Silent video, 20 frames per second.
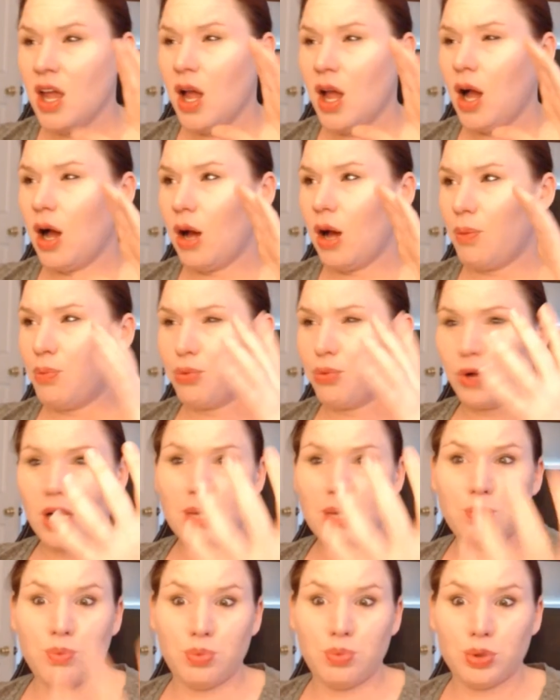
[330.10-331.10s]
a
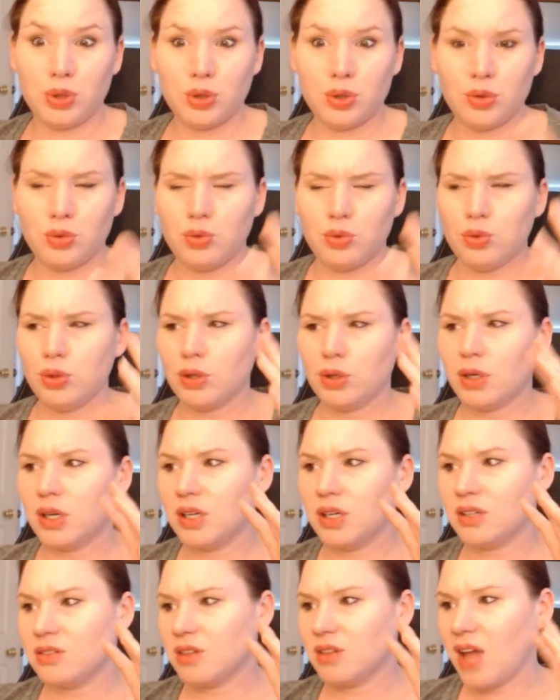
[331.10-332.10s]
bright blue
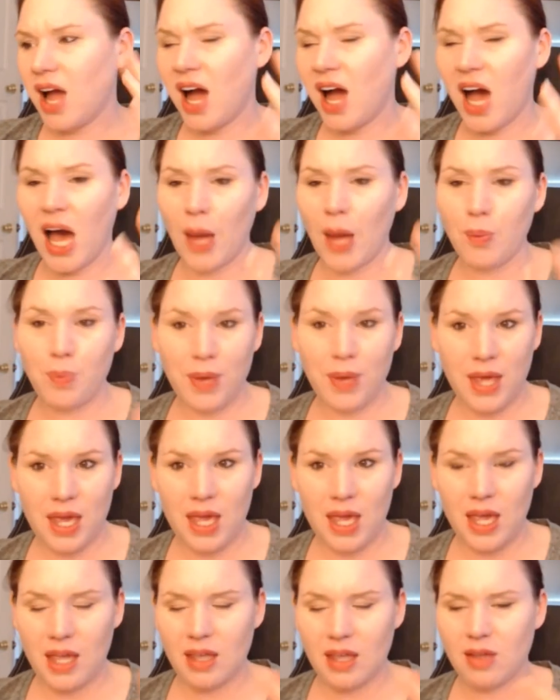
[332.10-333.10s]
or a hot
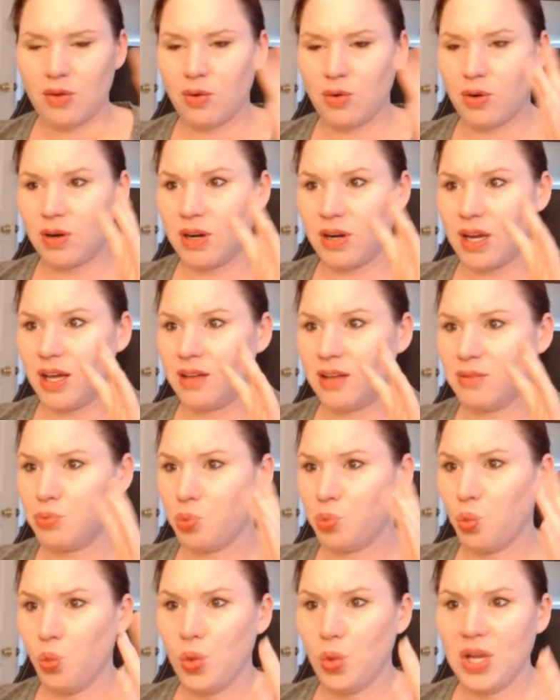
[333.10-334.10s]
pink or a
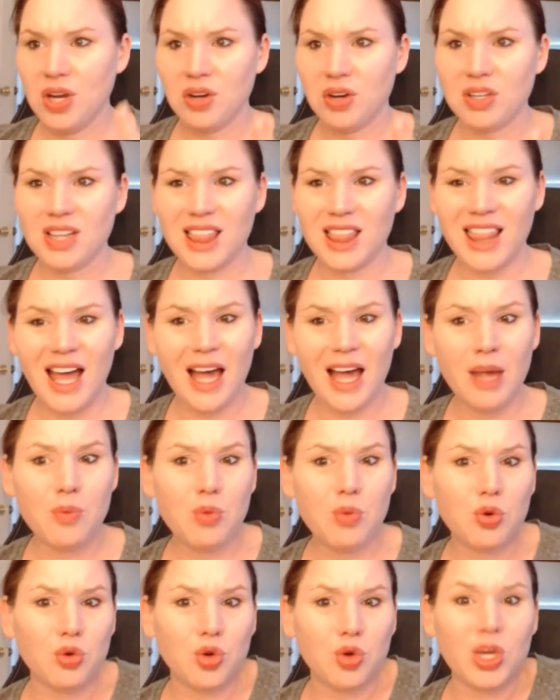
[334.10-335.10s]
weird lime
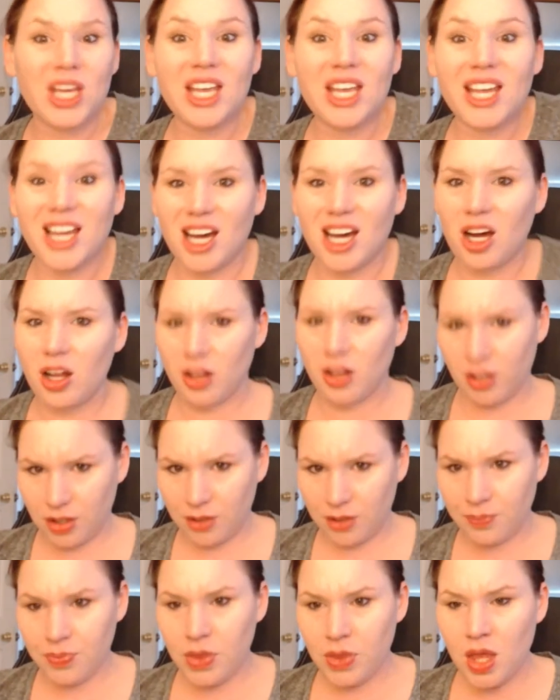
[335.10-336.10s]
green color.
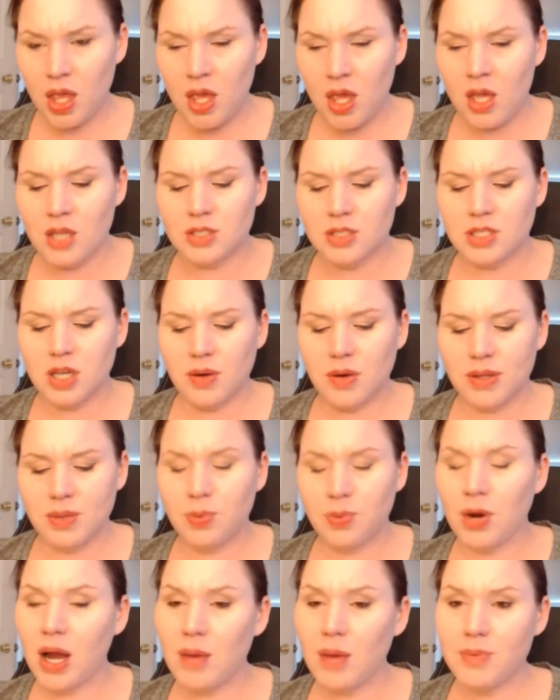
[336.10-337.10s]
So, and the
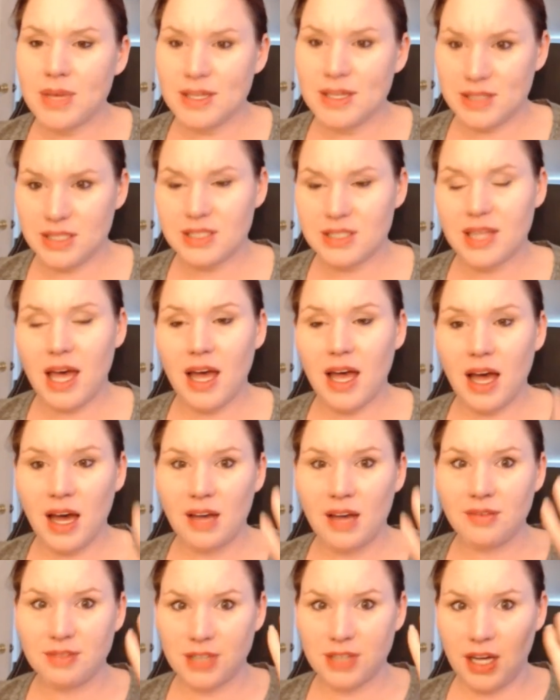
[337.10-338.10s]
problem is that
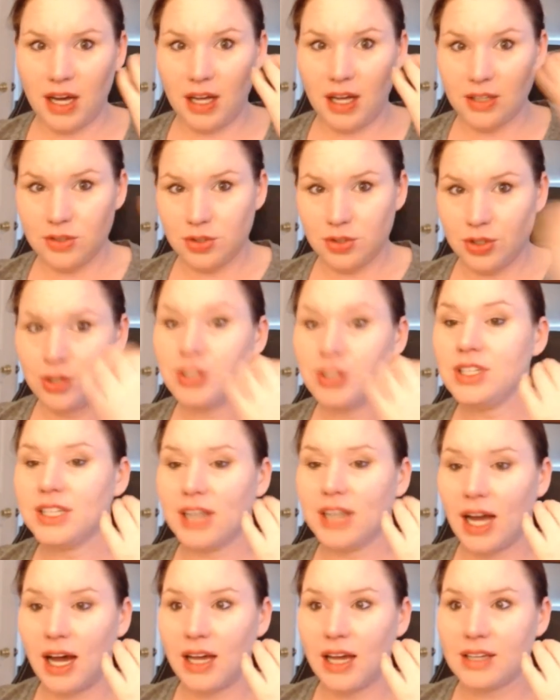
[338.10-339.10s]
I've got hooded
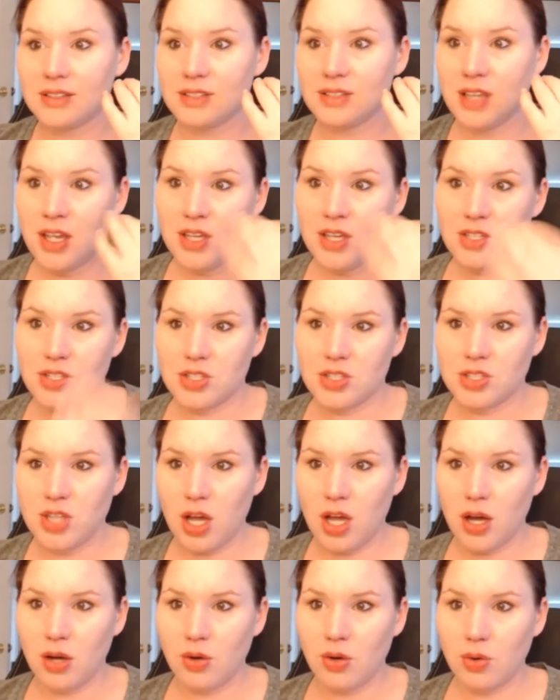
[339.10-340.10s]
eyes.
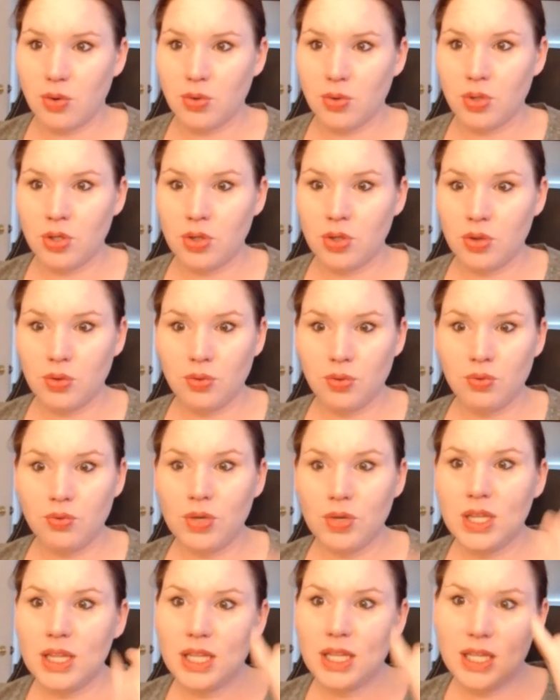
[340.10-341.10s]
So you
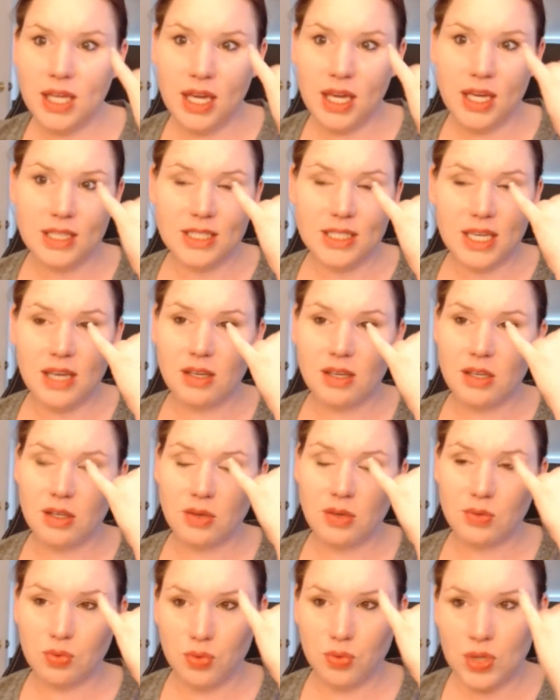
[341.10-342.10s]
really can't take and you
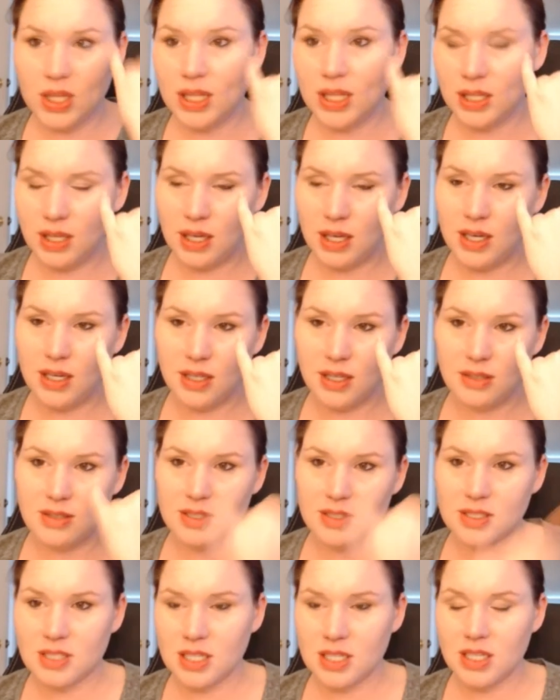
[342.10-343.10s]
really can't
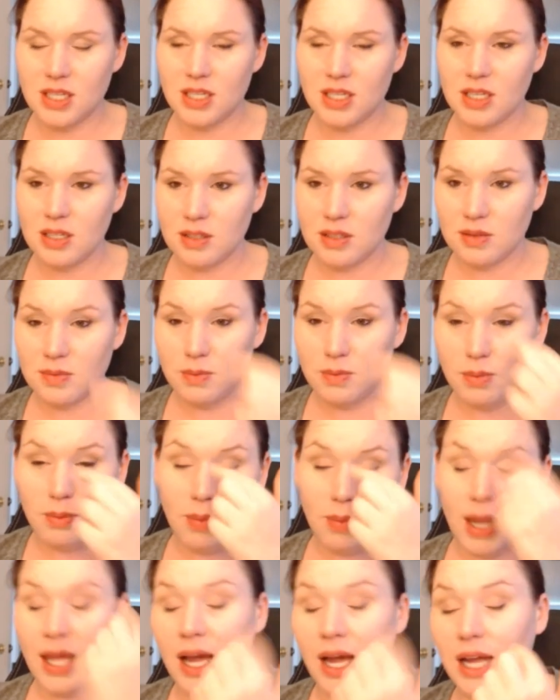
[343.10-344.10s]
see
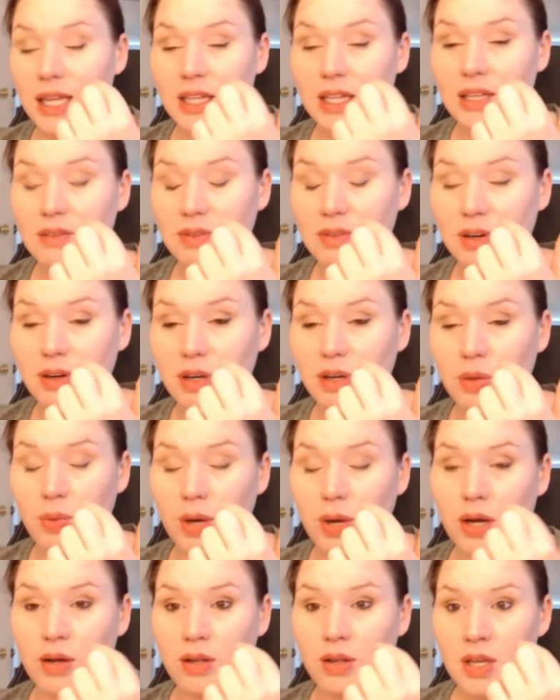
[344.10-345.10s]
my eyelid very
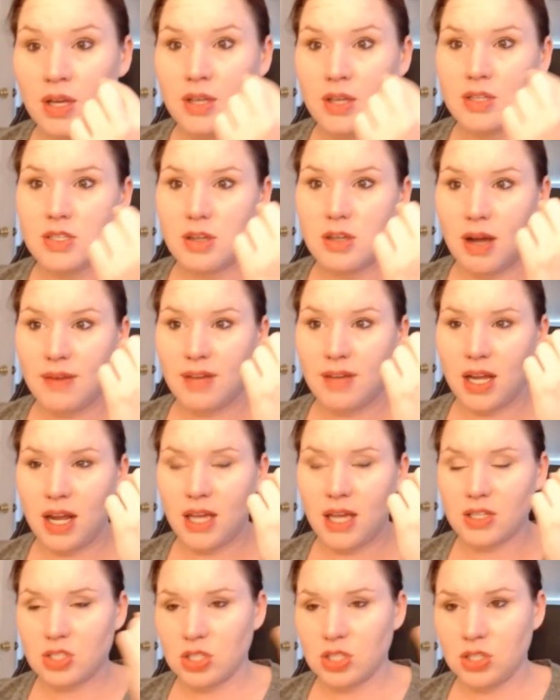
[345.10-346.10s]
well. So I've got to
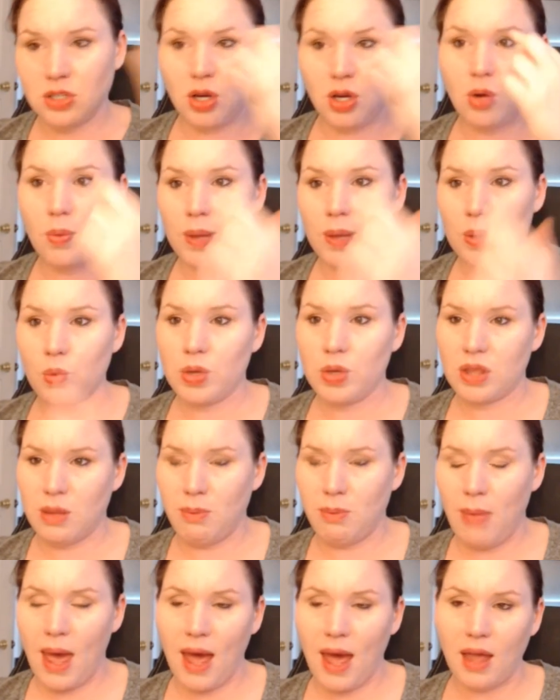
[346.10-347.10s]
actually go in with a
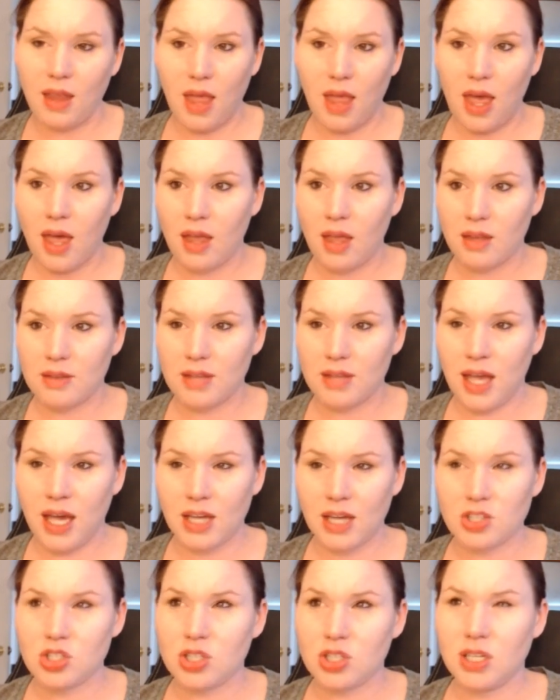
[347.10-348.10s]
mat and
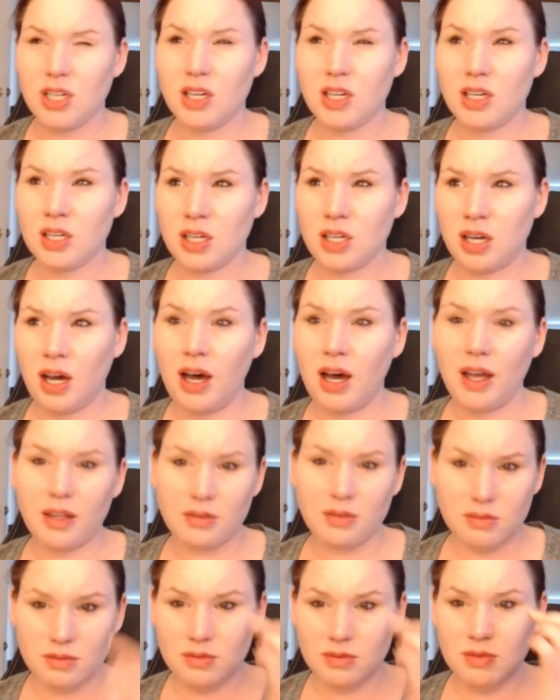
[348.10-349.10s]
actually cut
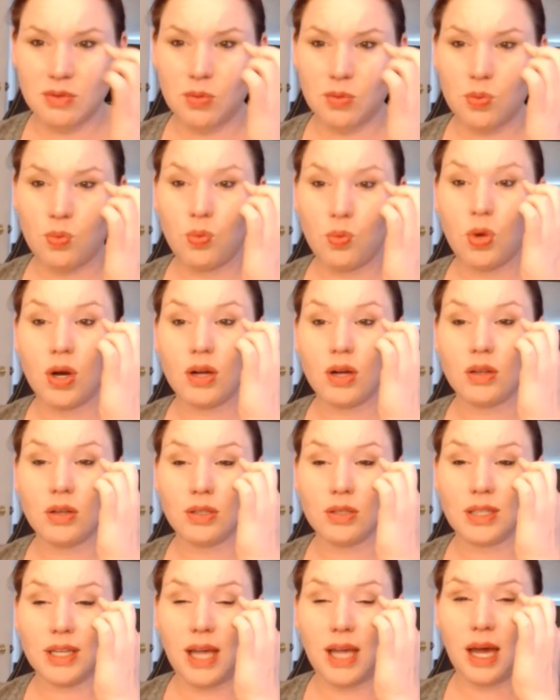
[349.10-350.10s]
where it looked
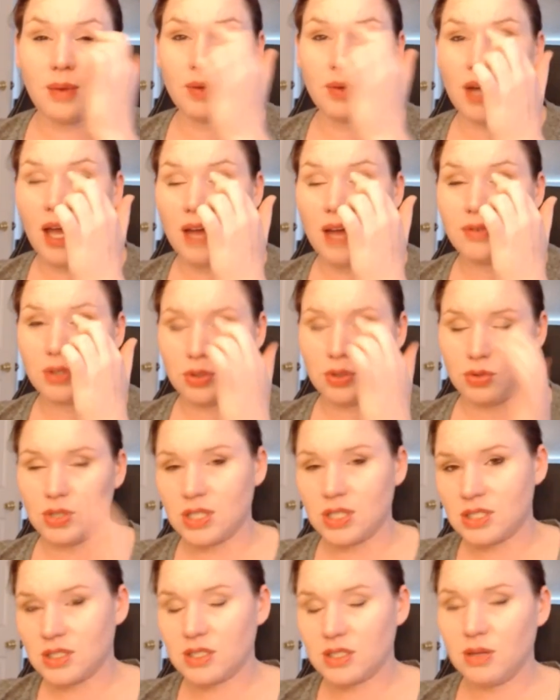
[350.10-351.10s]
like I would have a
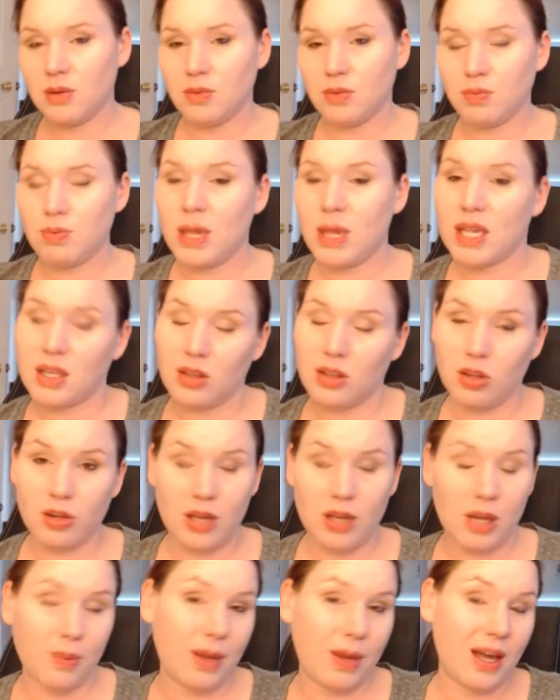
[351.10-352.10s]
crease to make it look
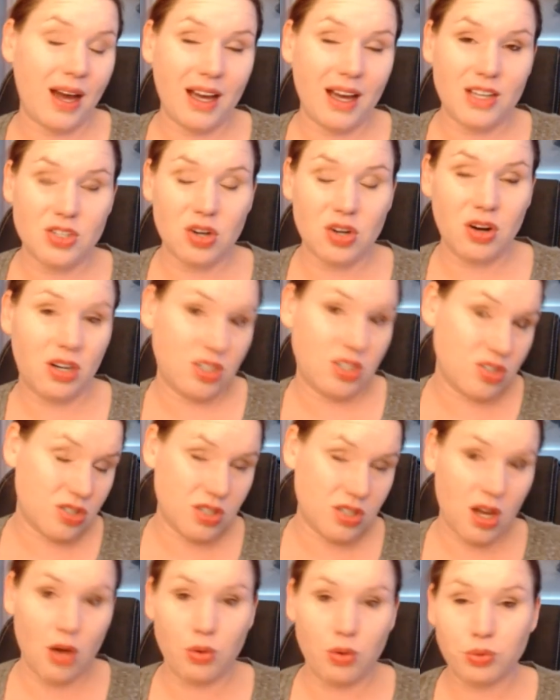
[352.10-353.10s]
like my eyes aren't
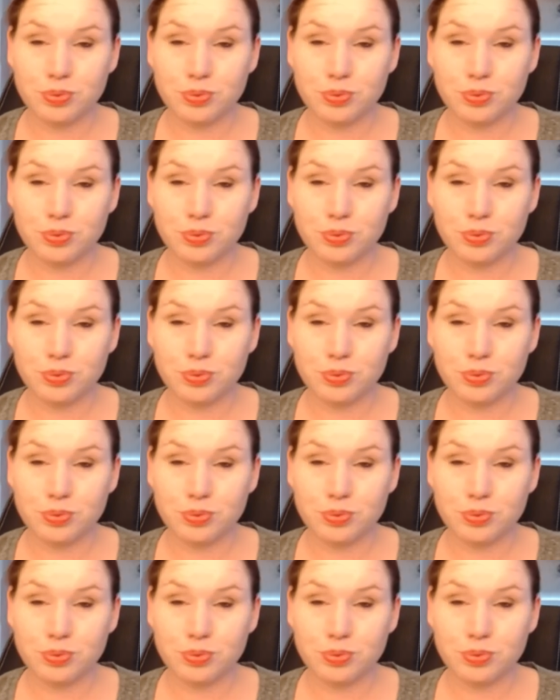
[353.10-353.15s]
so